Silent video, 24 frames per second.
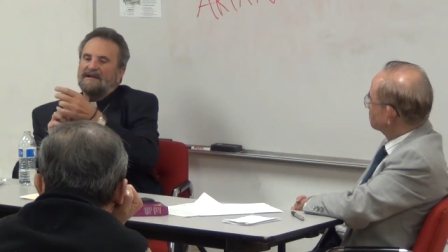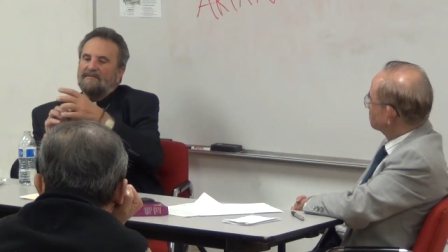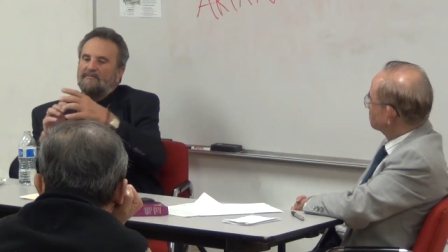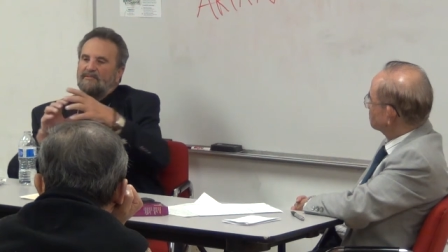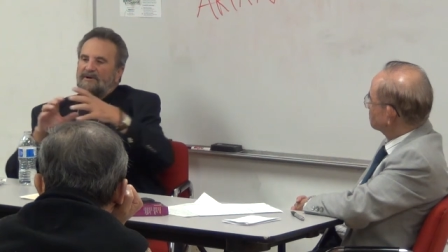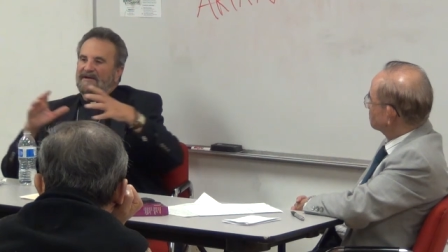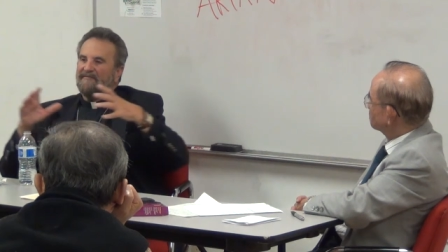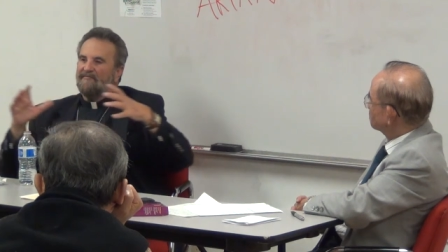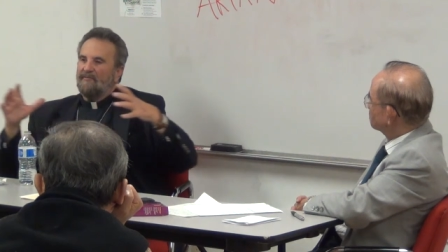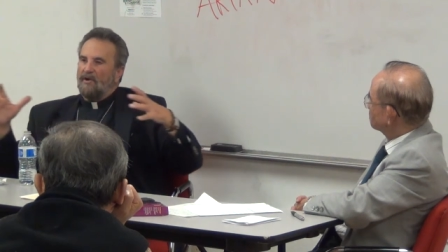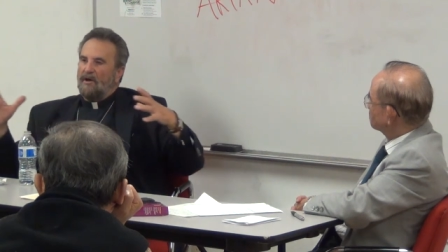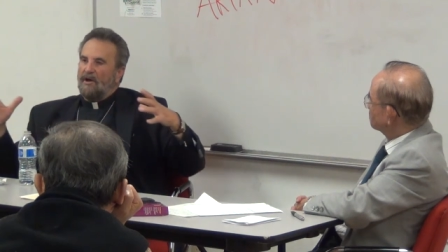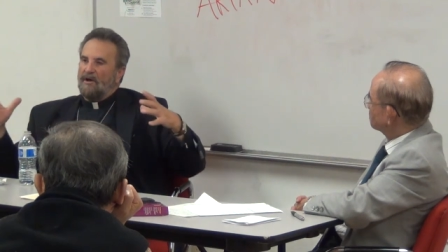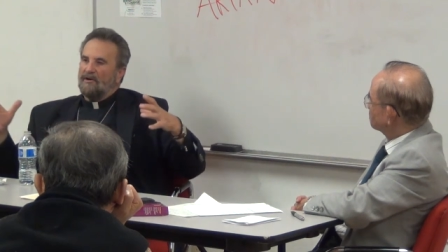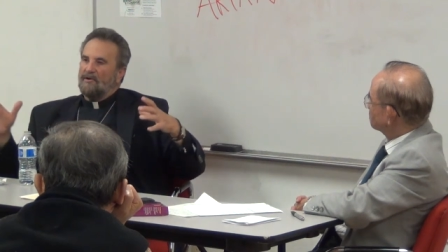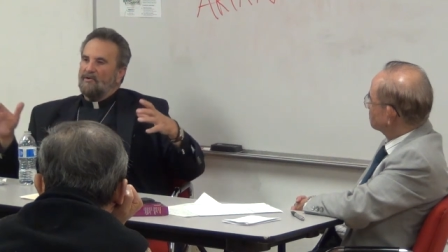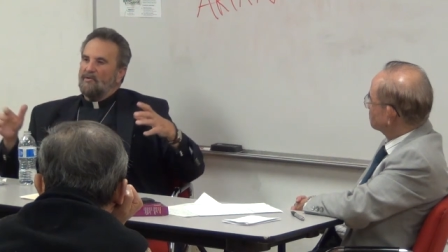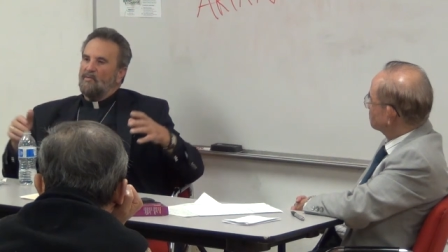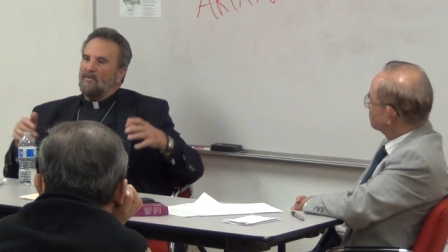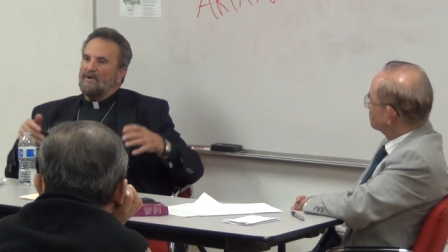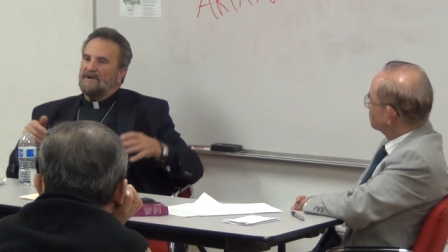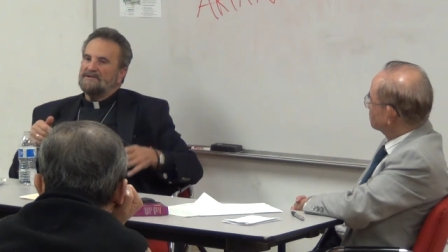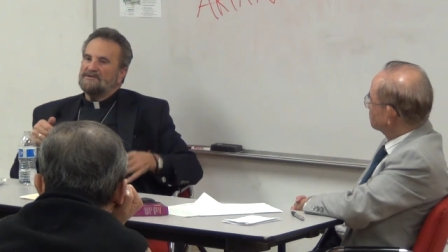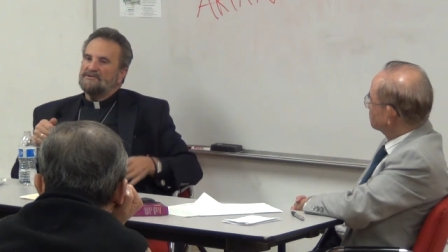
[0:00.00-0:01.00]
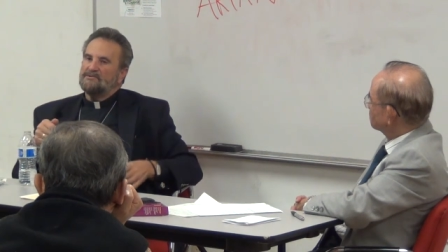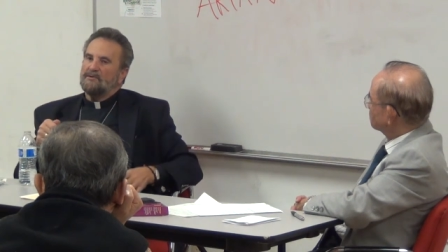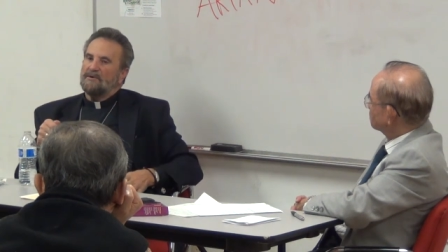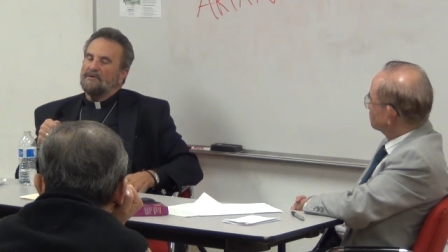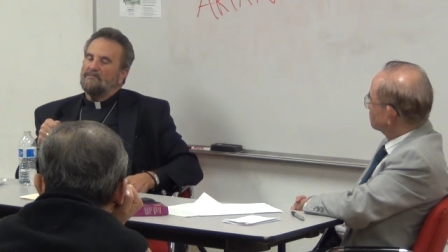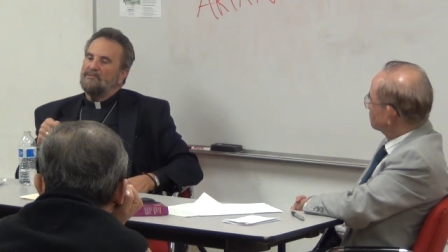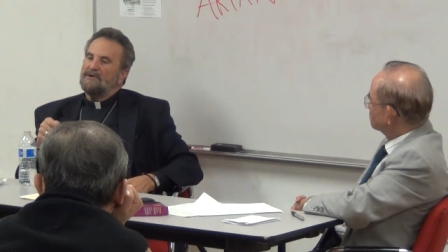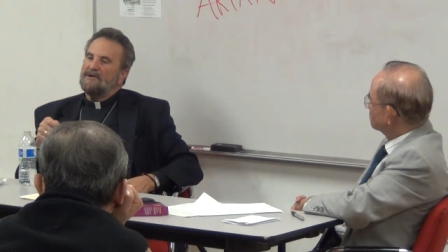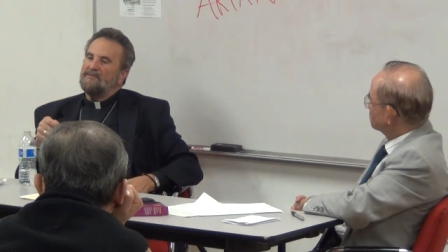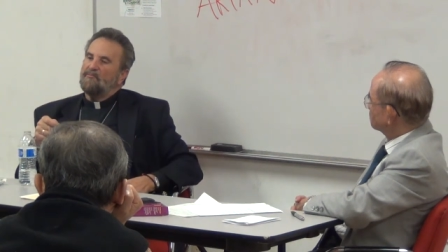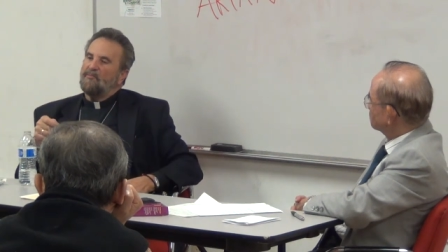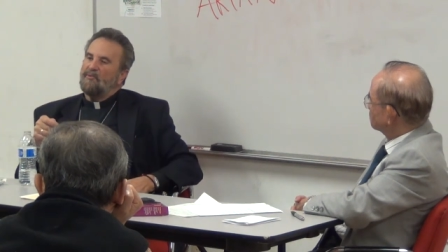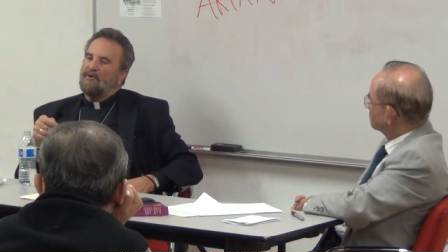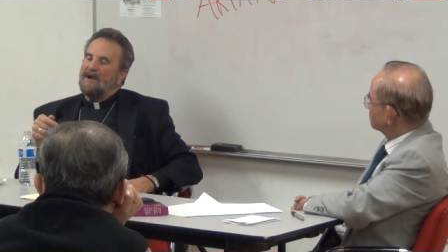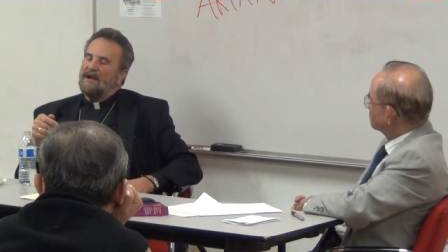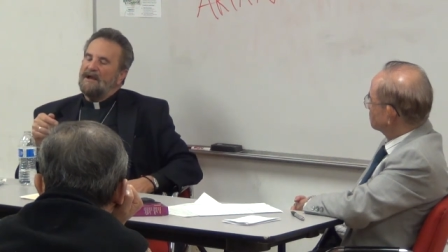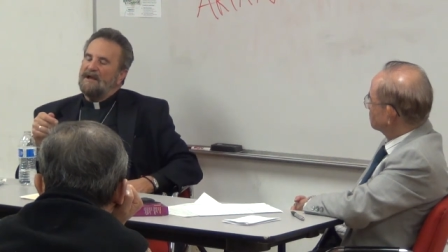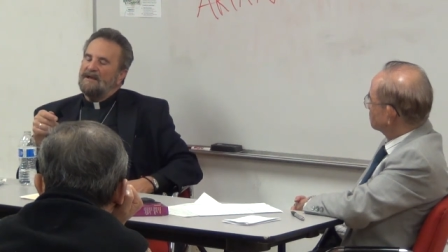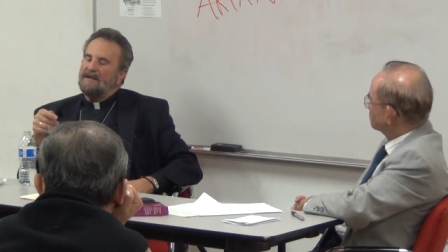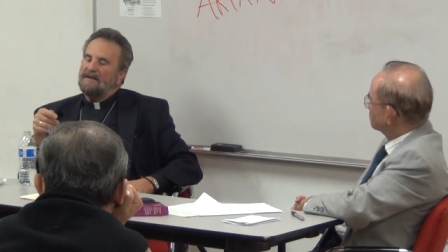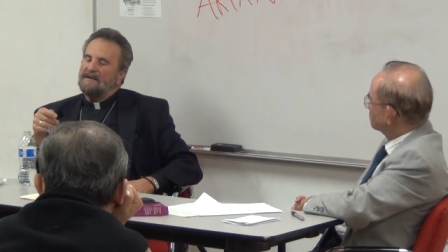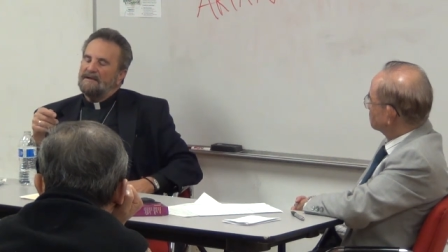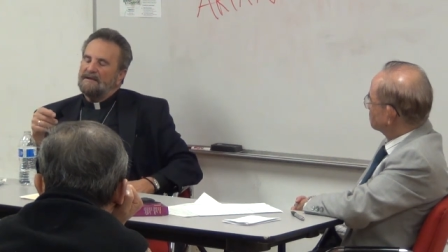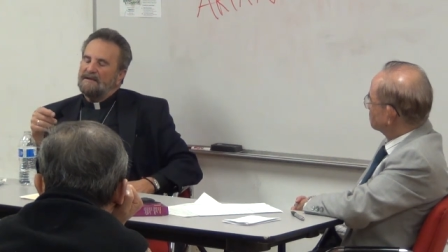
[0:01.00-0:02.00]
We have longer ones where we
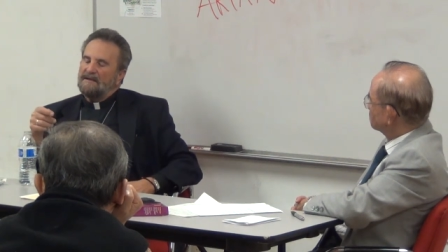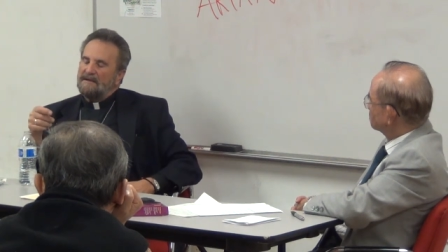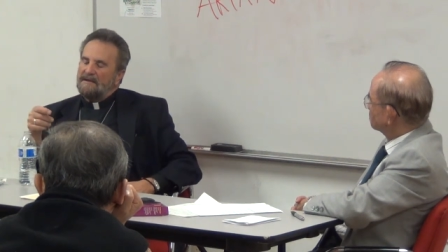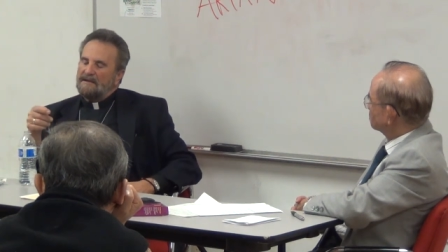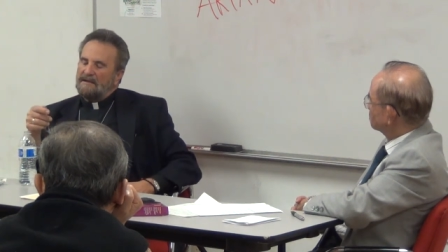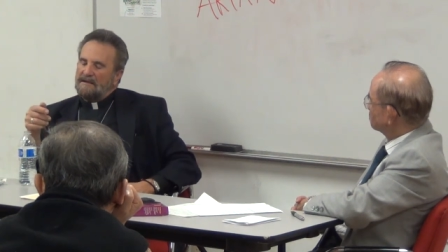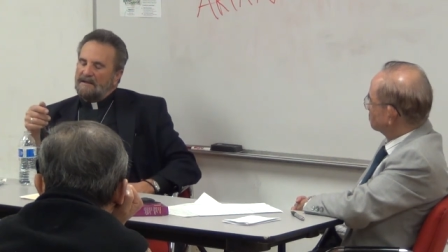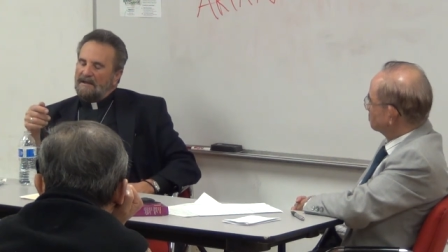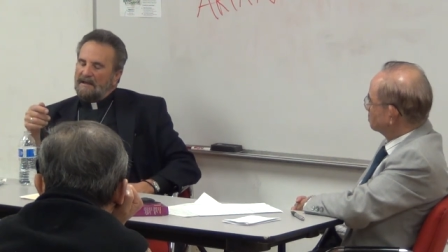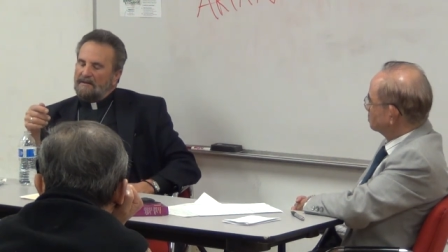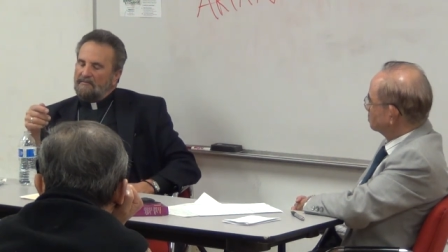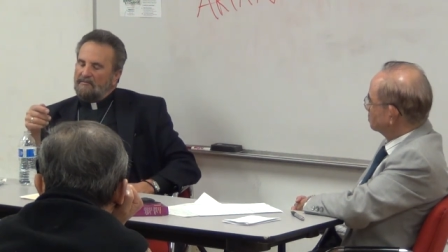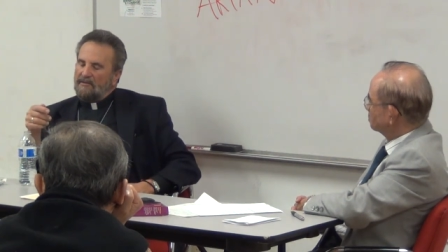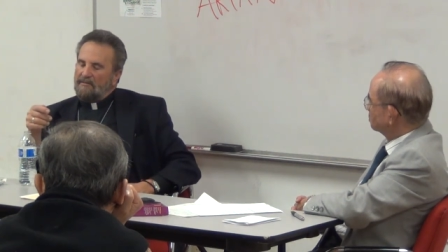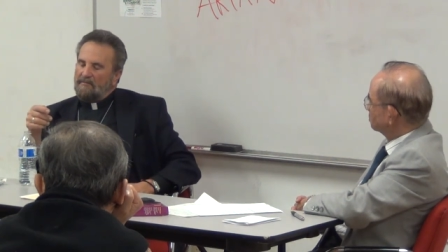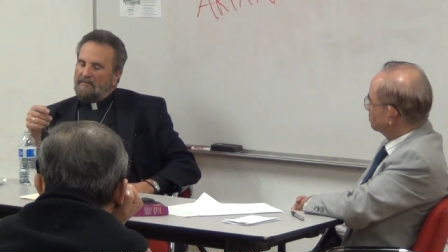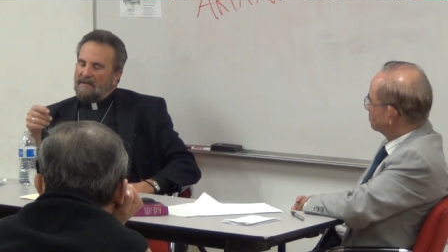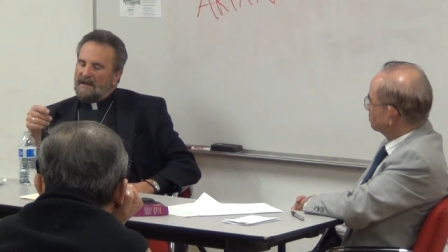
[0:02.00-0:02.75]
pray and we